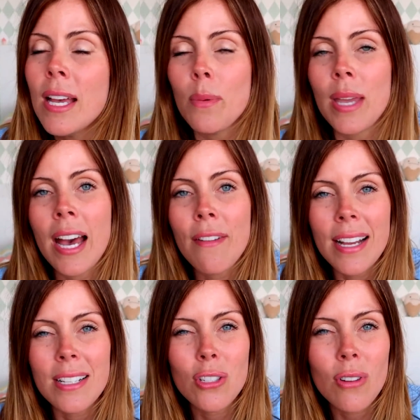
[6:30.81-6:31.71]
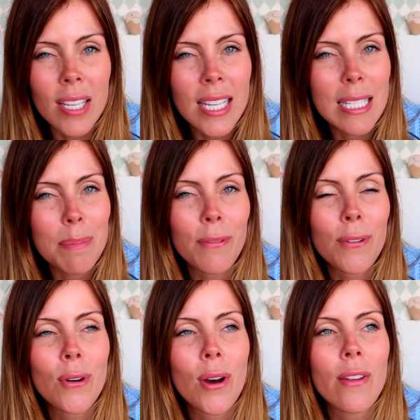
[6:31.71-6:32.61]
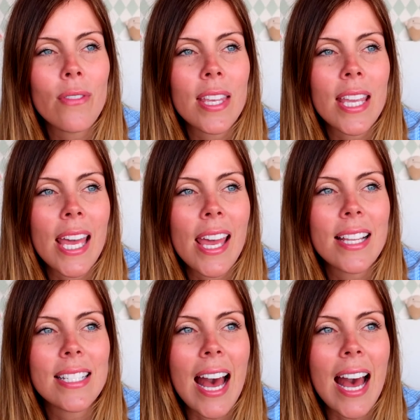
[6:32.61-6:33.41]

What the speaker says: We have had trunkies before over the years,